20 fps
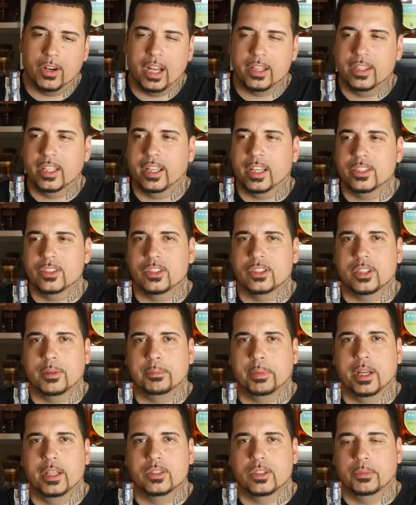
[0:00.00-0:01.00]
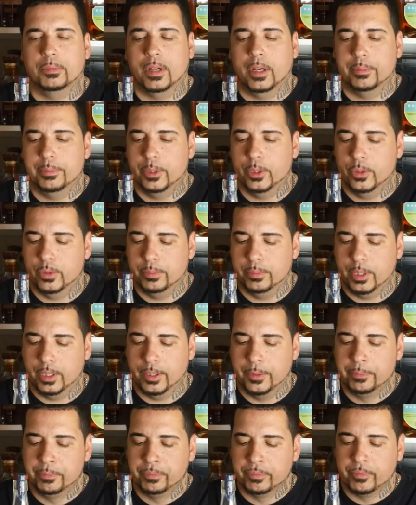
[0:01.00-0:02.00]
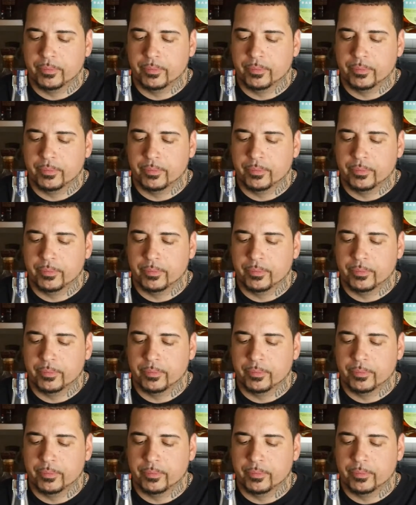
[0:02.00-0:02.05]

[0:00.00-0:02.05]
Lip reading: I think it just depends on my mood, but